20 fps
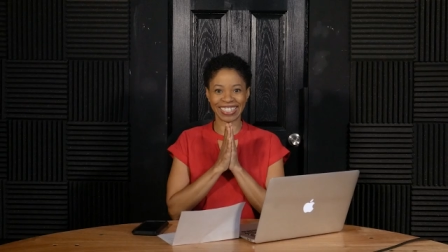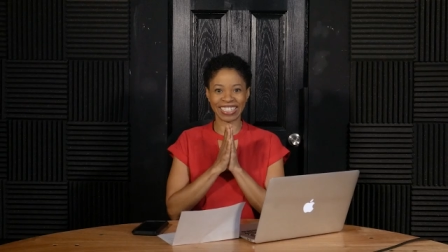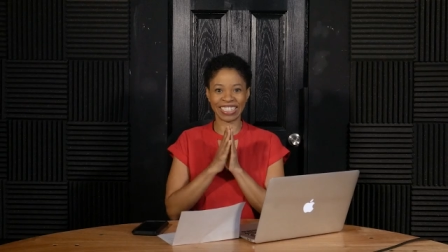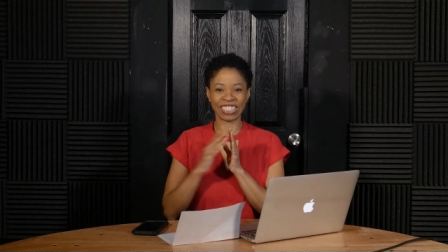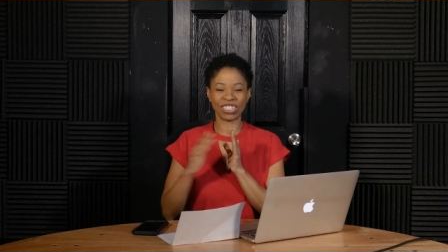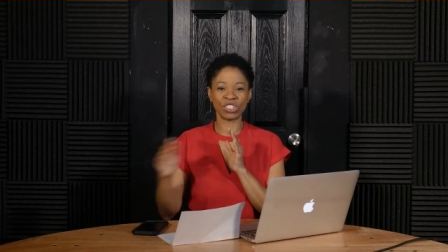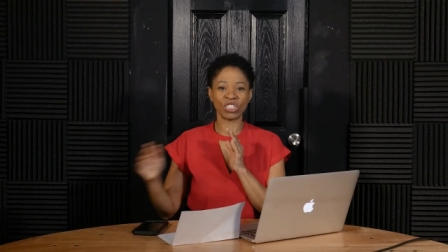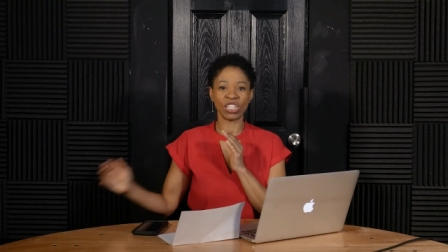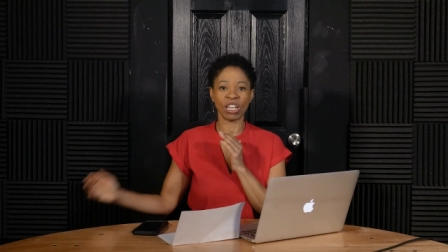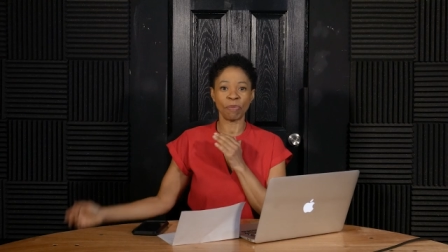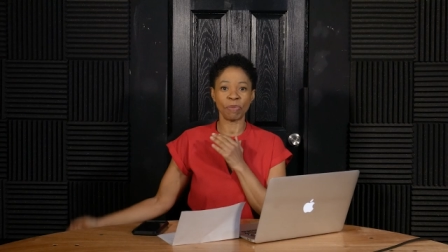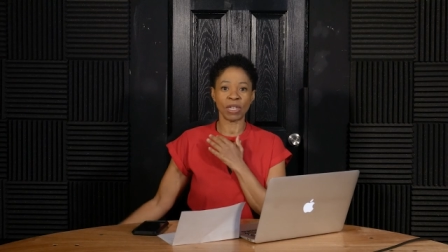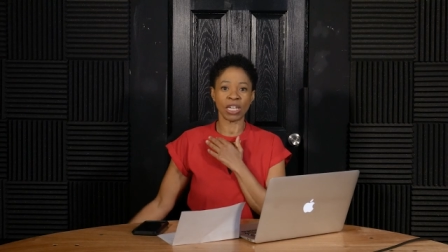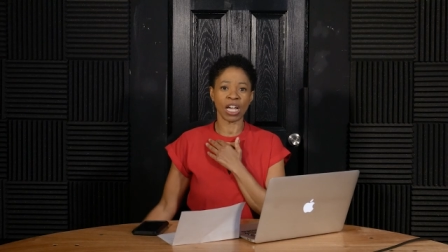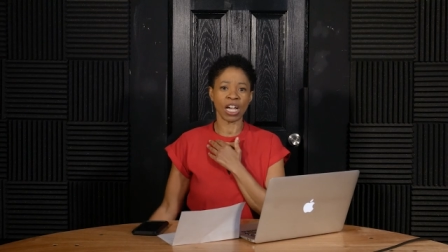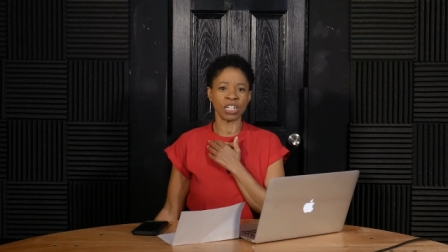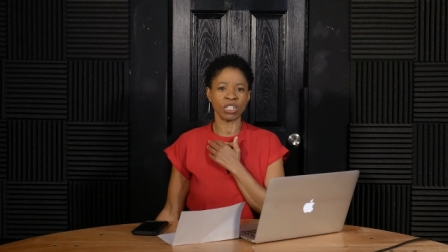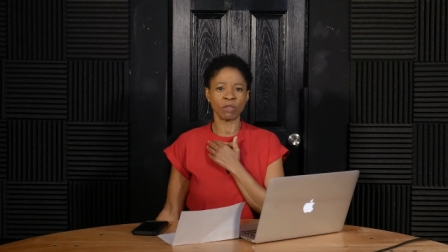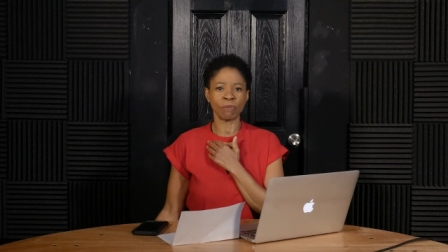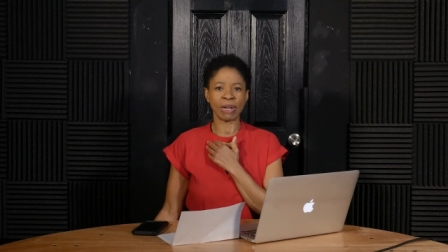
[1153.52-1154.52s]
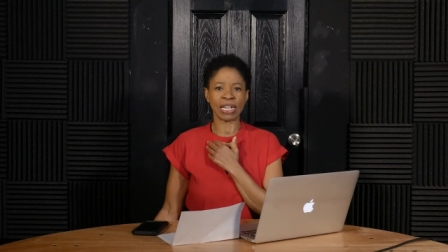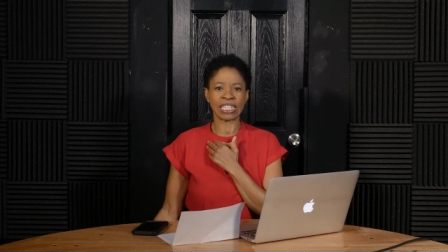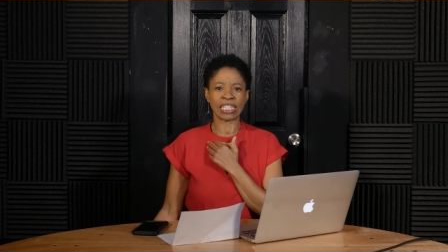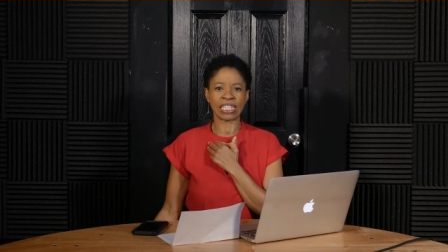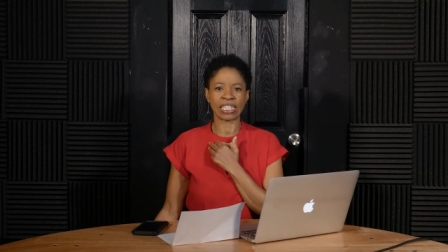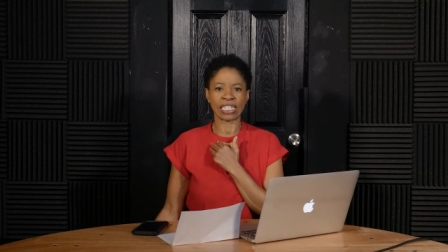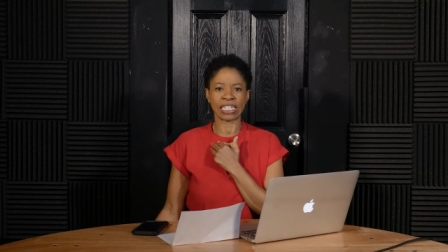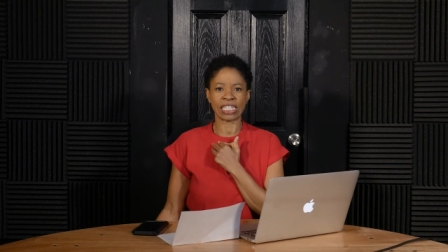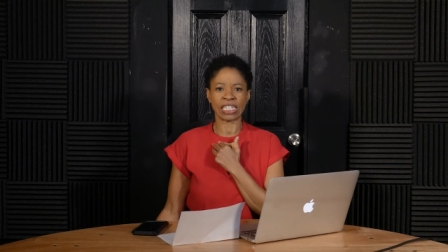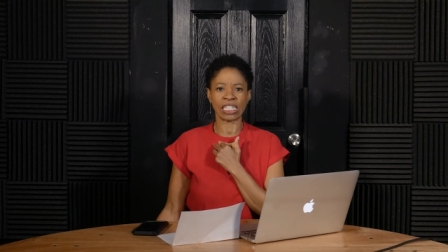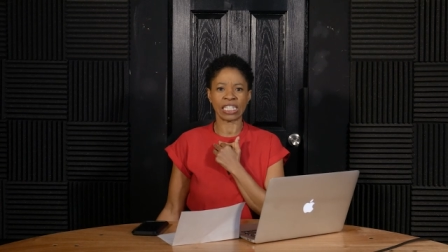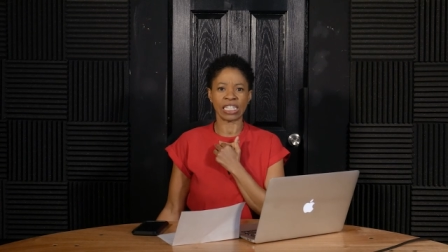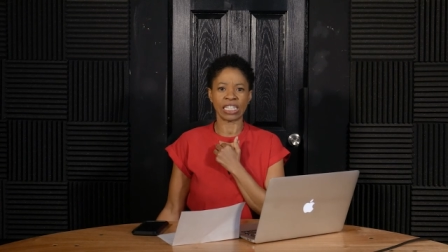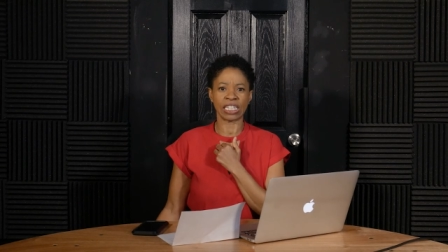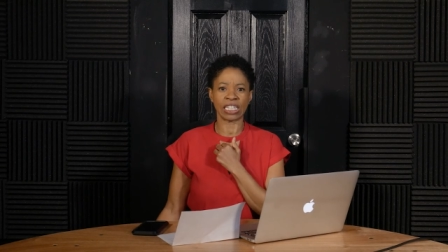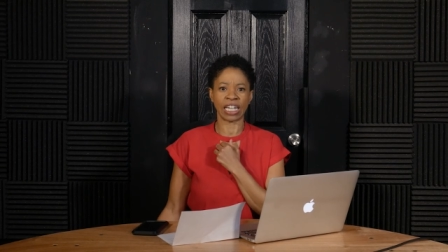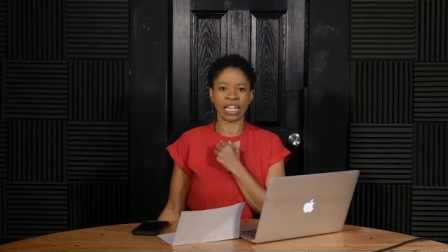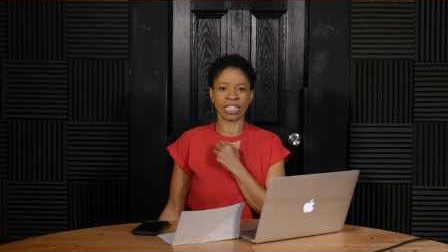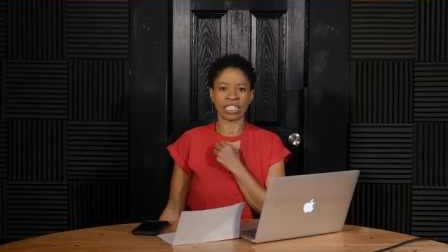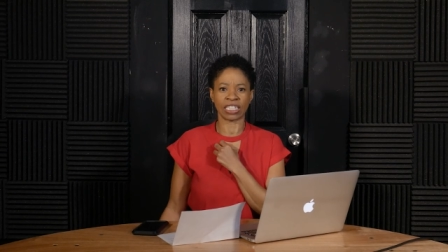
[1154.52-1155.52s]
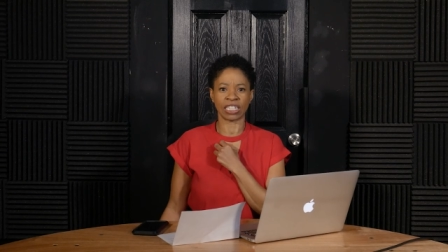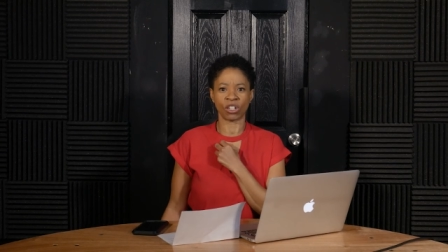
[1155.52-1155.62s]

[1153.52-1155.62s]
Is there something under my seat? Like,